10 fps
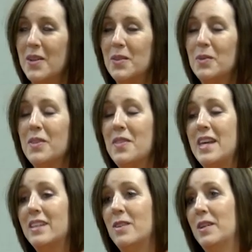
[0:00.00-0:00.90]
Well,
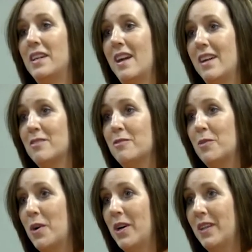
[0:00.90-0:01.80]
thank you again
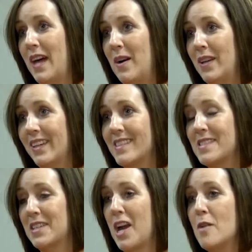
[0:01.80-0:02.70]
for allowing us
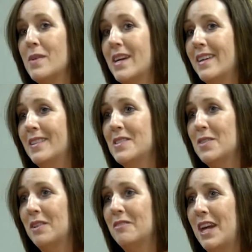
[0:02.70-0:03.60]
to come in,
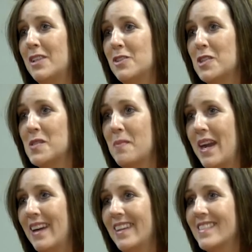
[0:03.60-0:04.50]
to invade your
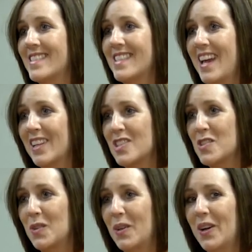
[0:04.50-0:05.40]
space, take a
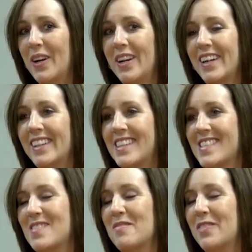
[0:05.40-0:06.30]
tour, get
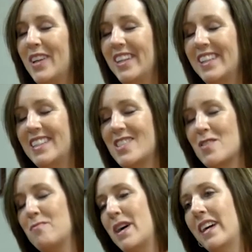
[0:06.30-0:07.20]
some
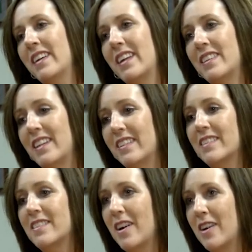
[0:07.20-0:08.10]
footage, and
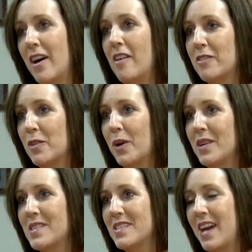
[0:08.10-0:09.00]
then, of
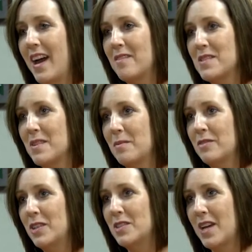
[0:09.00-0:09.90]
course, to have some
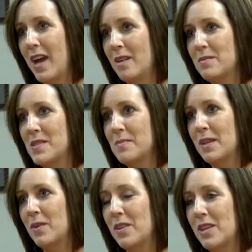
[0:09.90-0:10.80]
of your time to
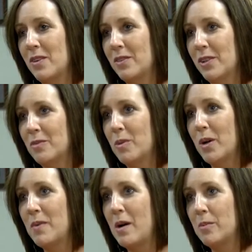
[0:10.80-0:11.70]
speak with you and learn more
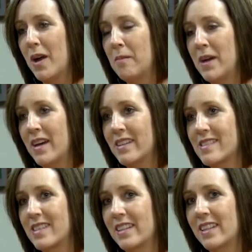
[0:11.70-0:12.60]
about
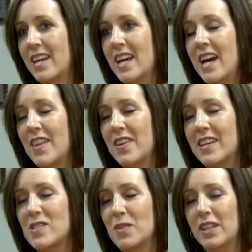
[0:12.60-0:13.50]
Primex. And I think
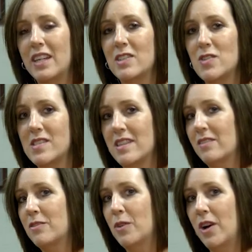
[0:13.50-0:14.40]
it's really interesting
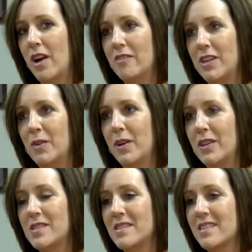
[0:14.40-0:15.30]
for our
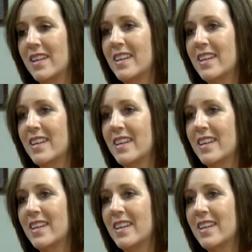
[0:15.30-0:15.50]
viewers.